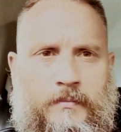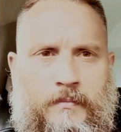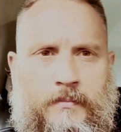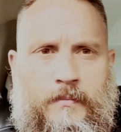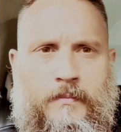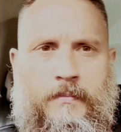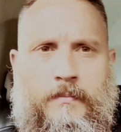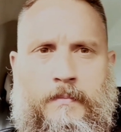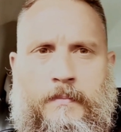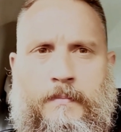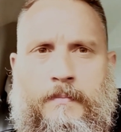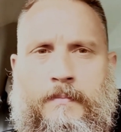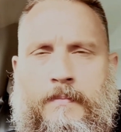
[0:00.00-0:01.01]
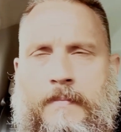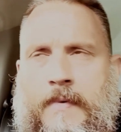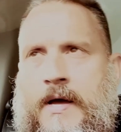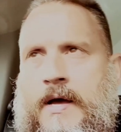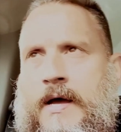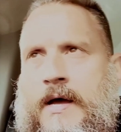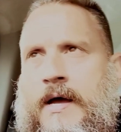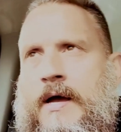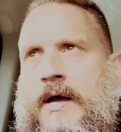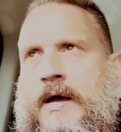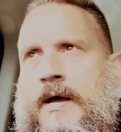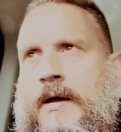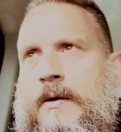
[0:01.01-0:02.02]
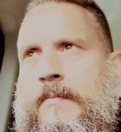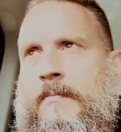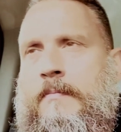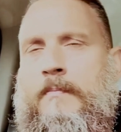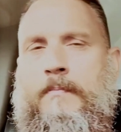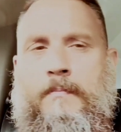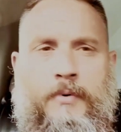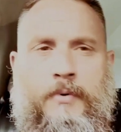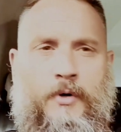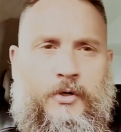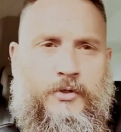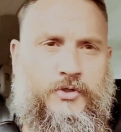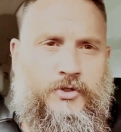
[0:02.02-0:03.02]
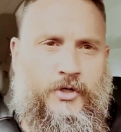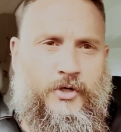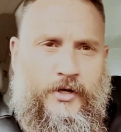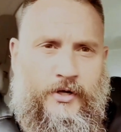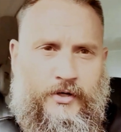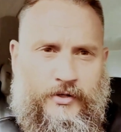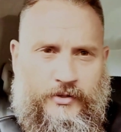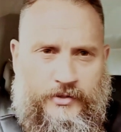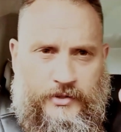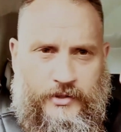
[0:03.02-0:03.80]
That they're going to be, all the lost sheep are going to be gathered together.